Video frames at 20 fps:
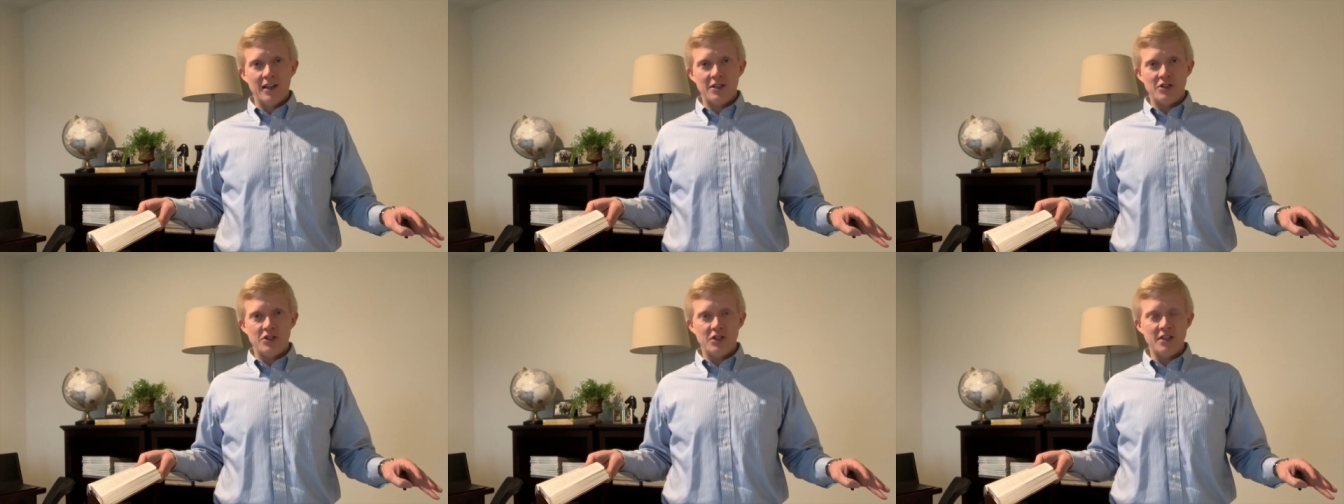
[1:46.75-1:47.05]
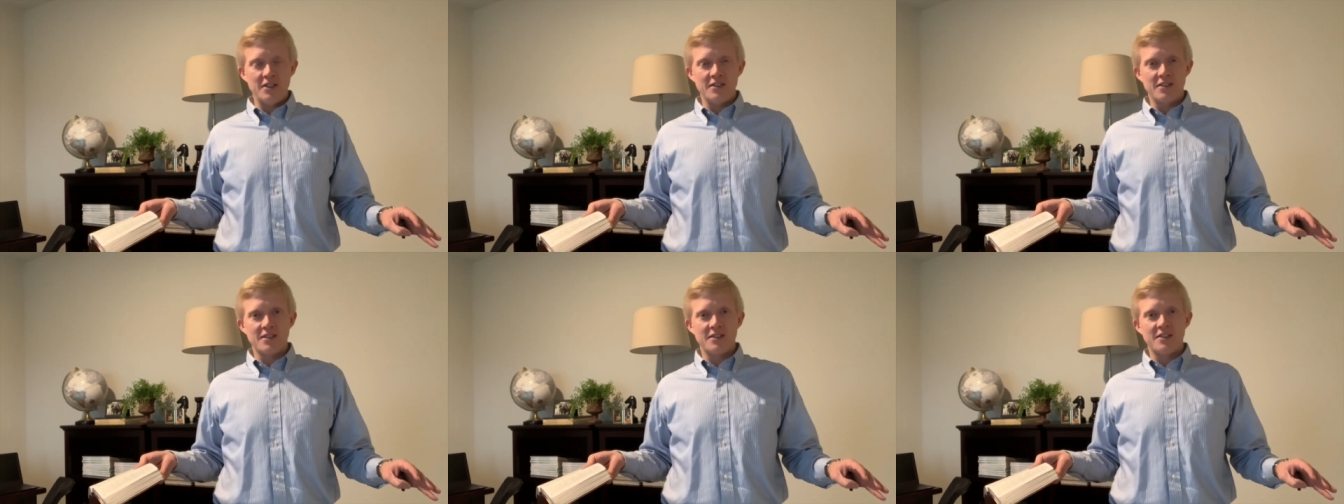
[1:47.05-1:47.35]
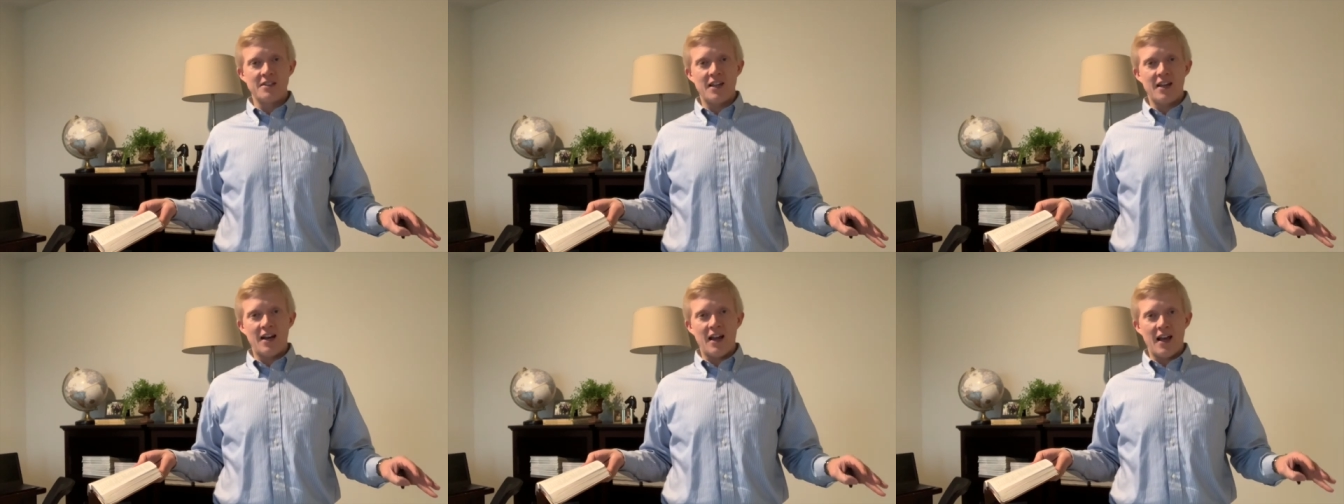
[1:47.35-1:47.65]
Jesus
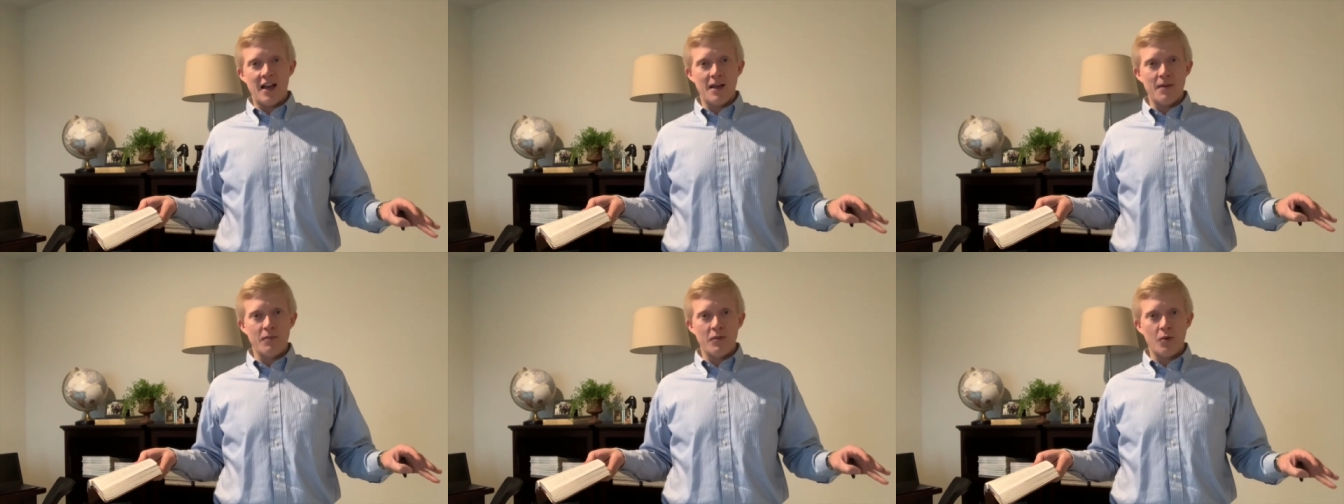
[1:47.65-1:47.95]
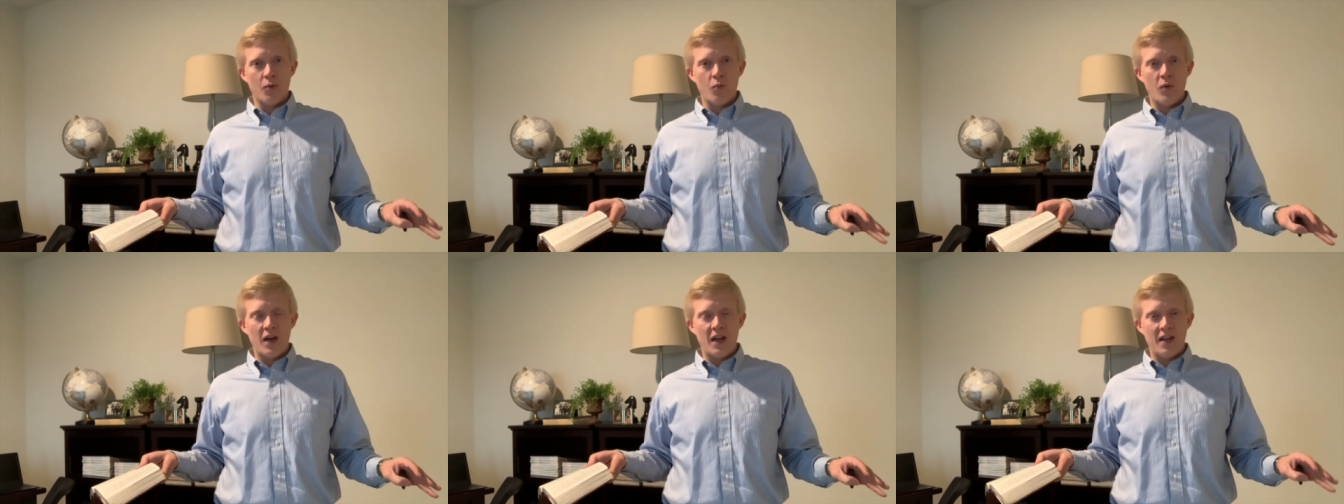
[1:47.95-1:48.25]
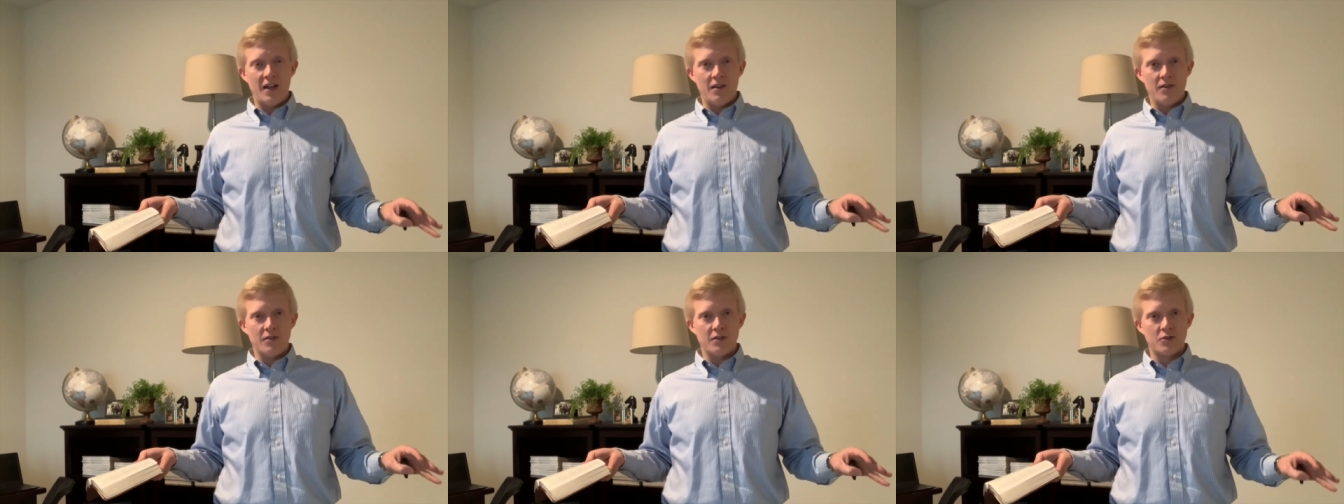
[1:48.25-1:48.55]
said, I am the
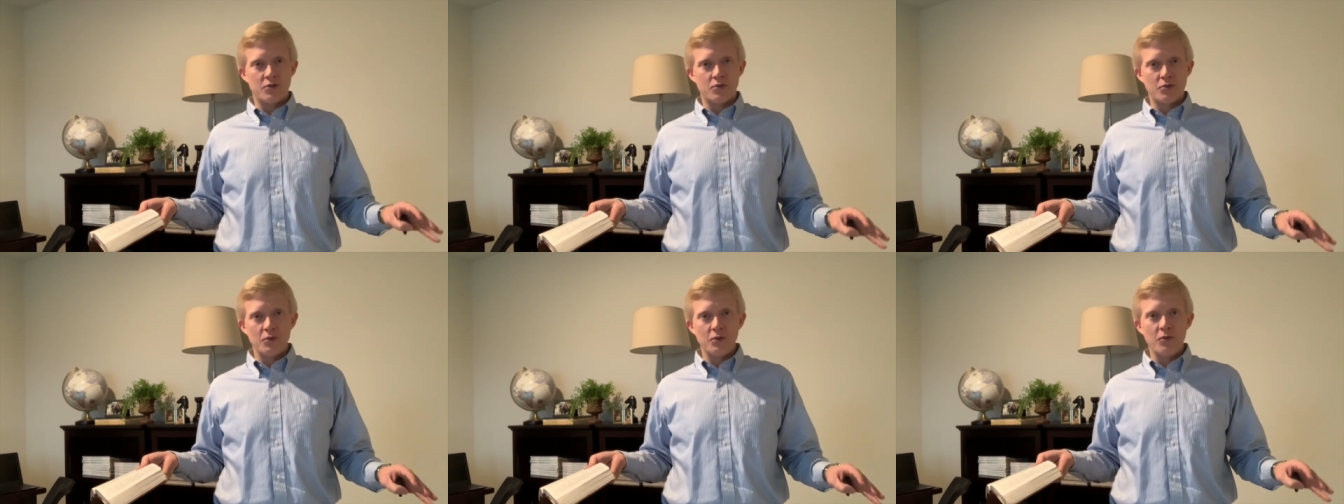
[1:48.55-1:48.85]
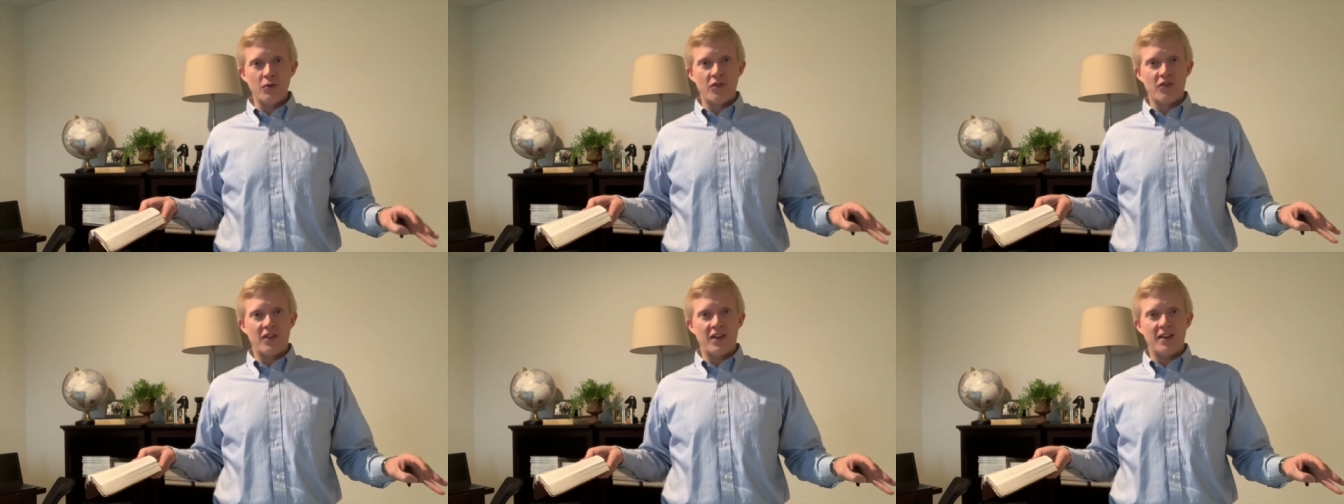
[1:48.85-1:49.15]
way, the truth,